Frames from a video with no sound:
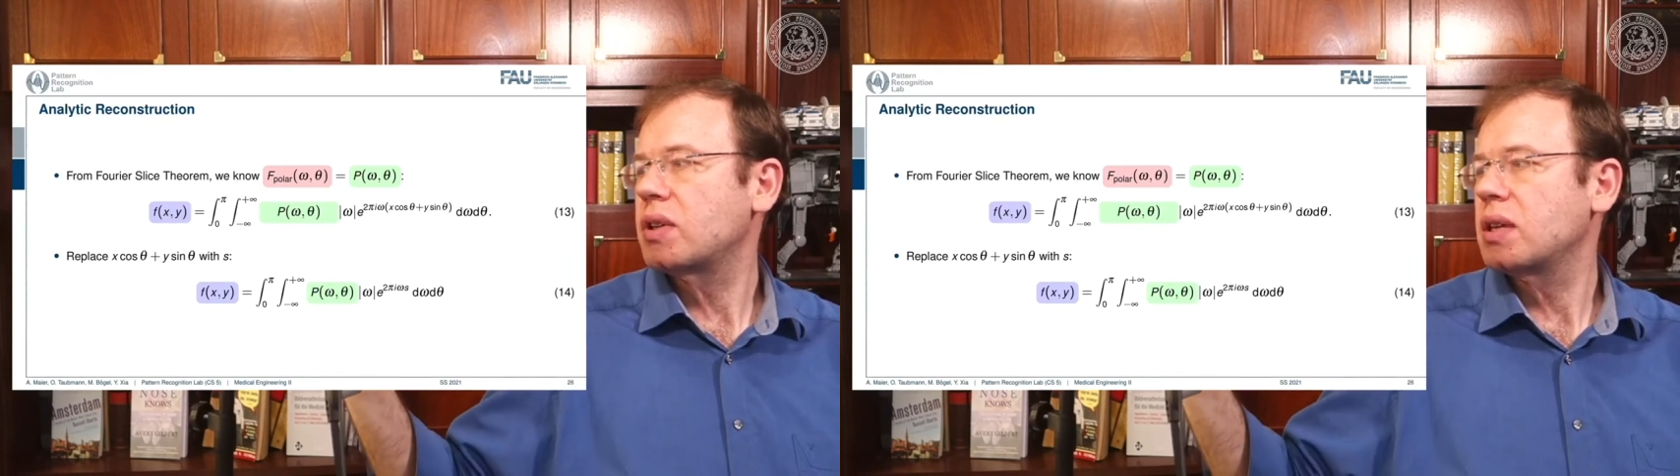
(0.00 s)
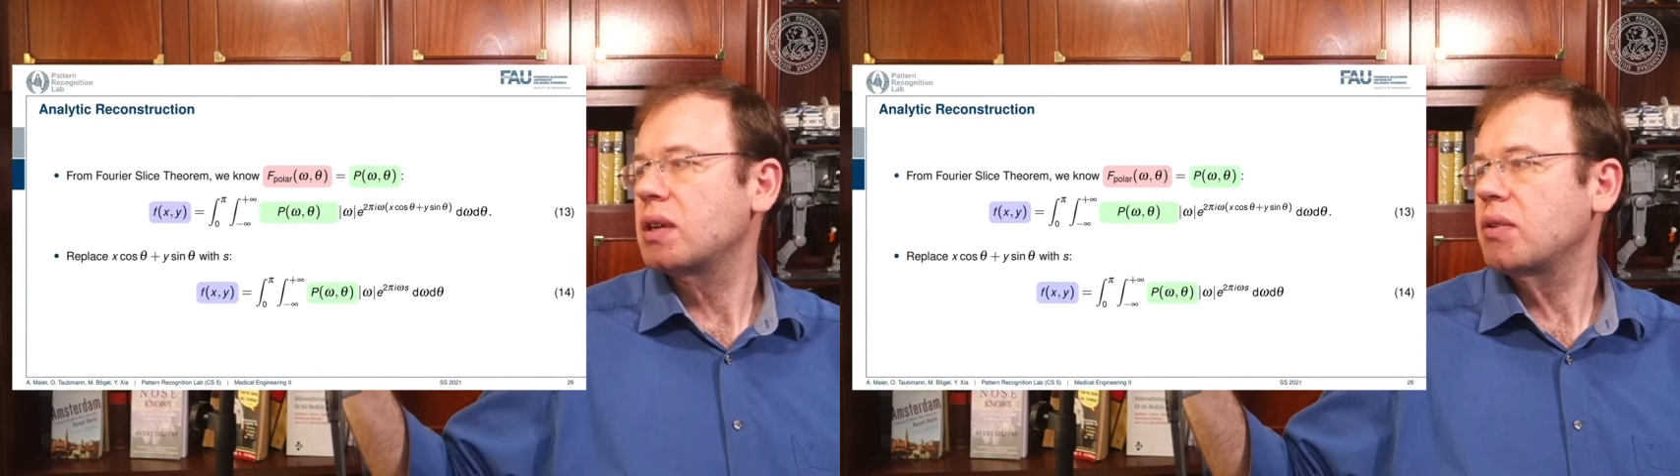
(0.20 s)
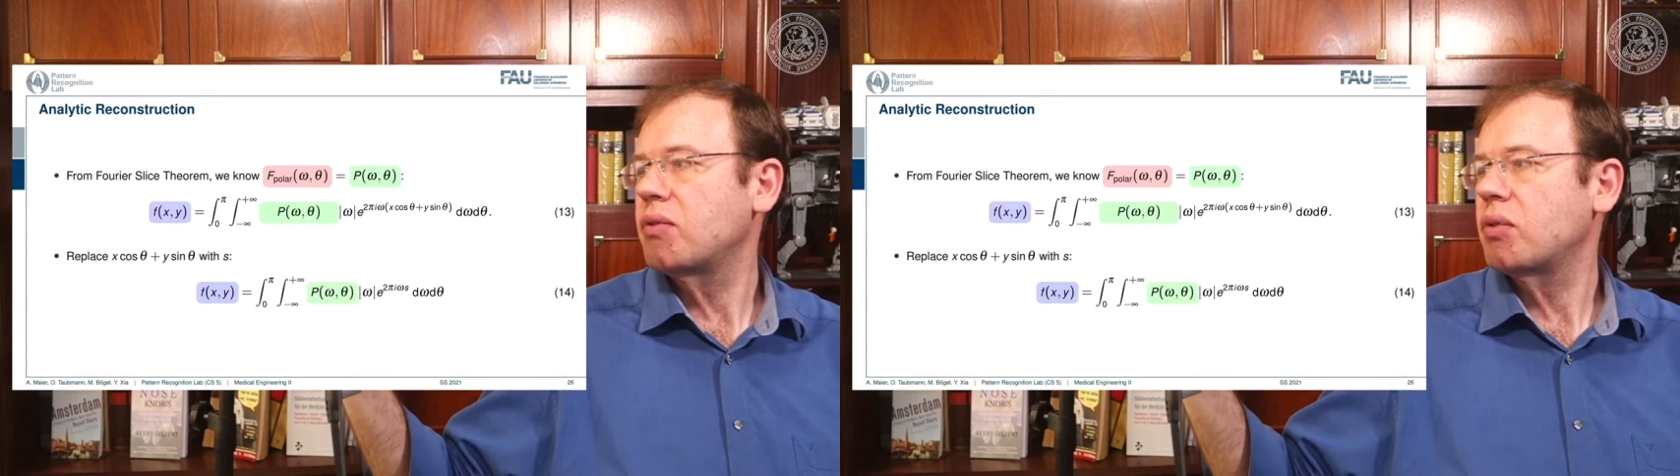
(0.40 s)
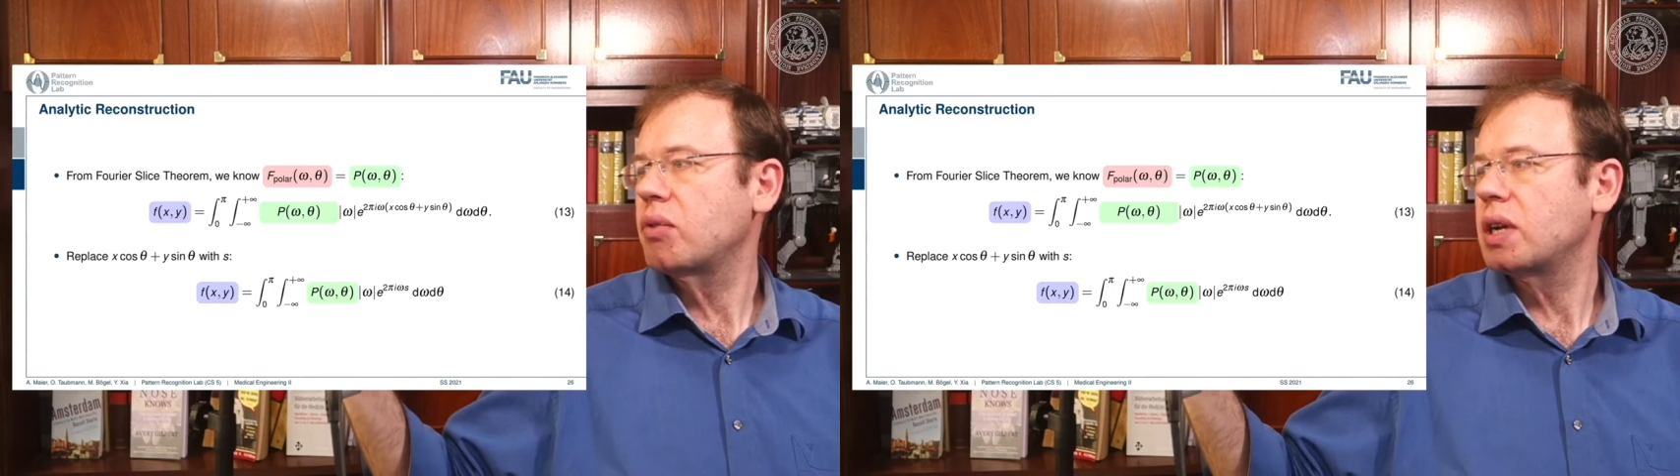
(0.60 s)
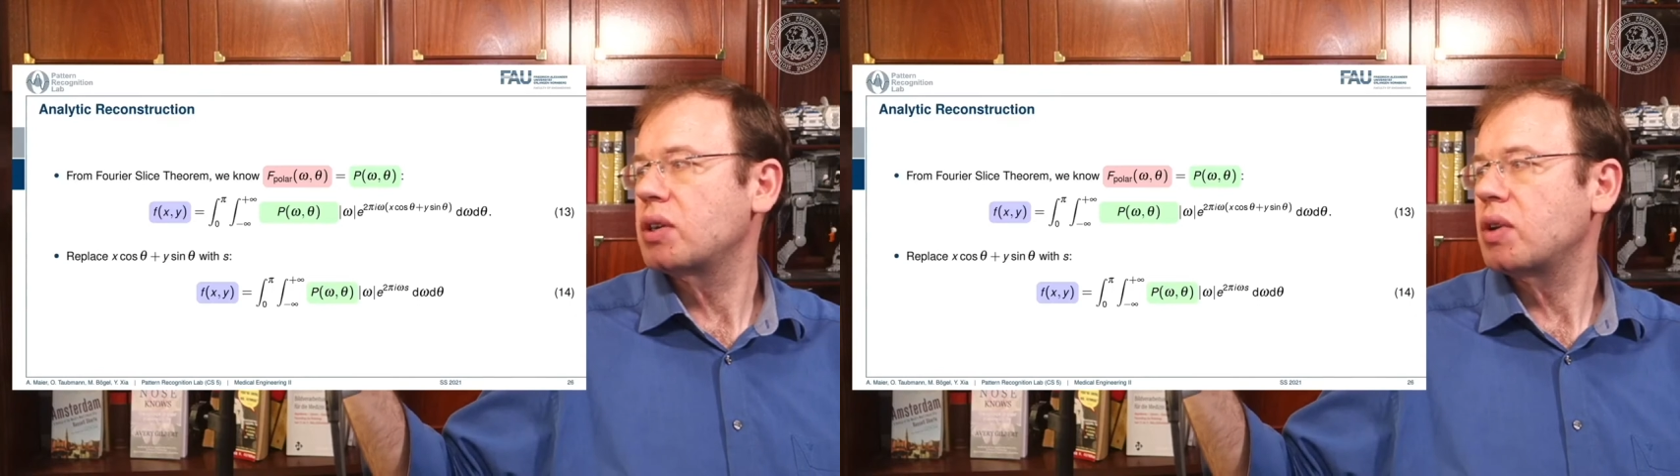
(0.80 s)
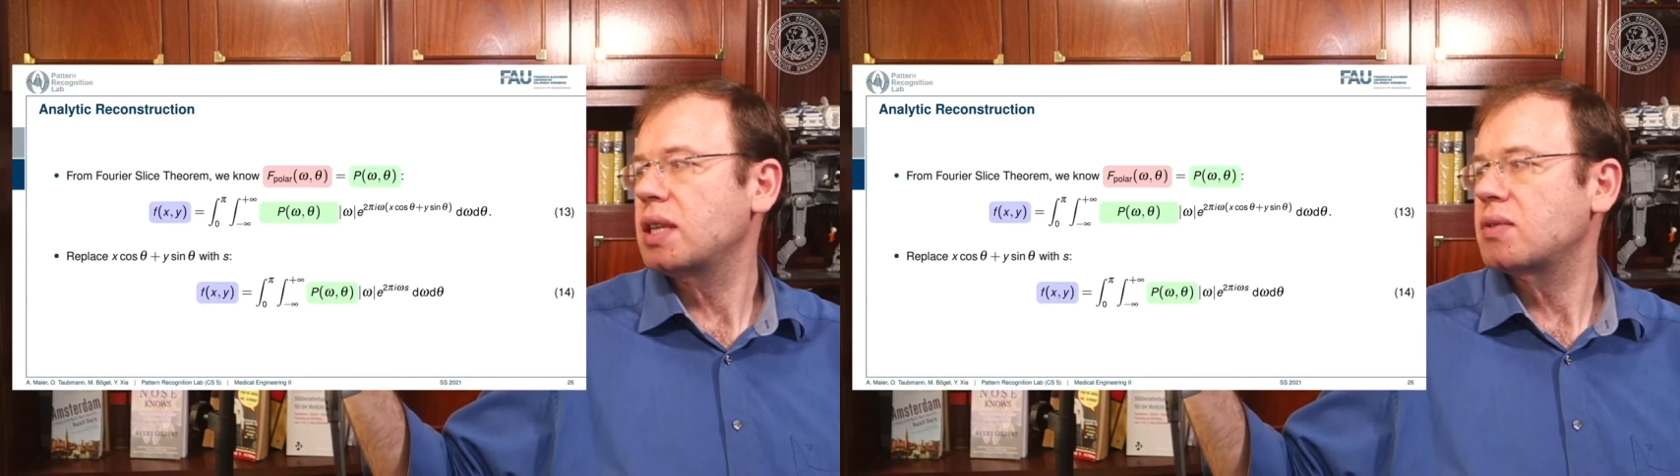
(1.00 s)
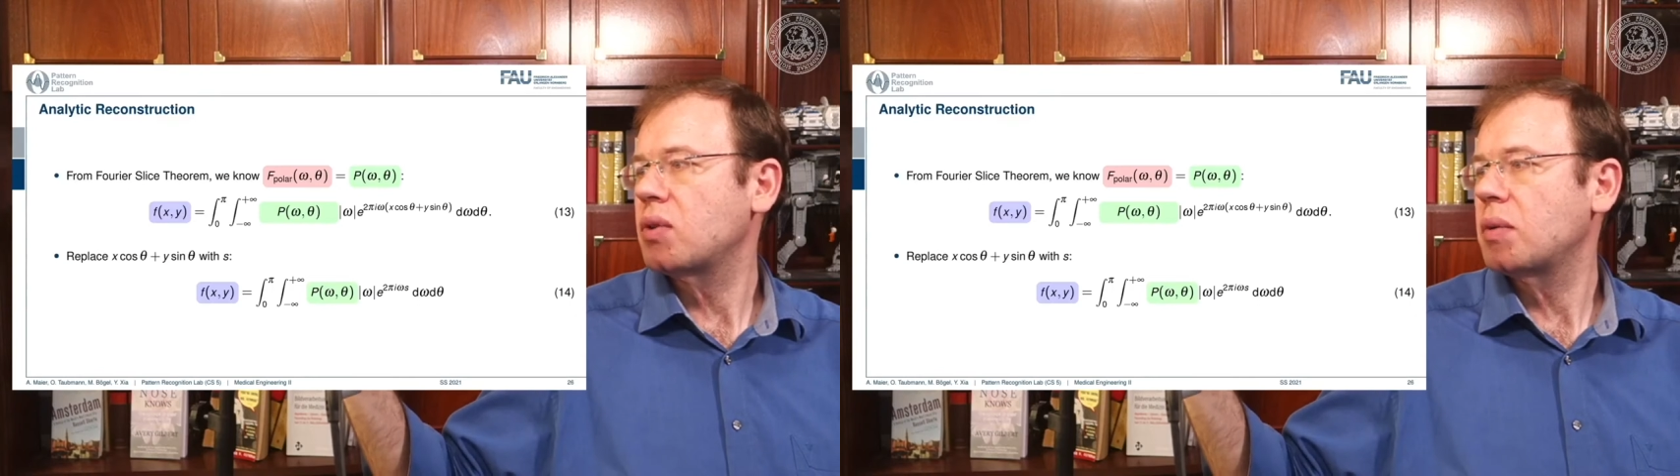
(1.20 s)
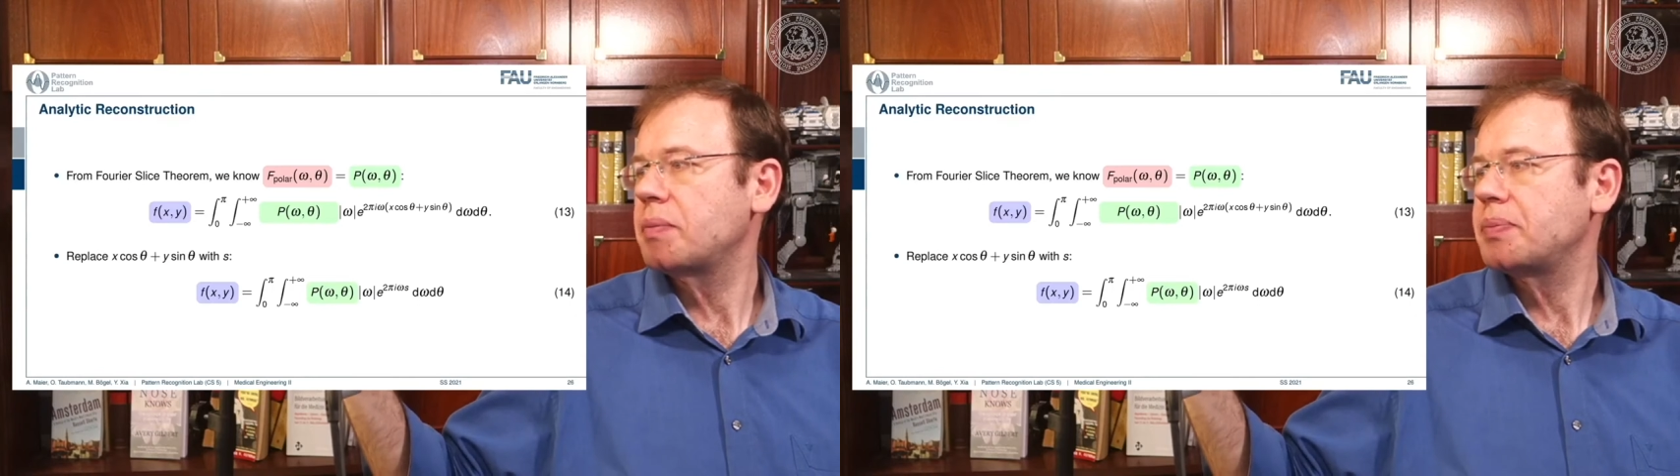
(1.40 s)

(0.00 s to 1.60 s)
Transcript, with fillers: the Fourier transform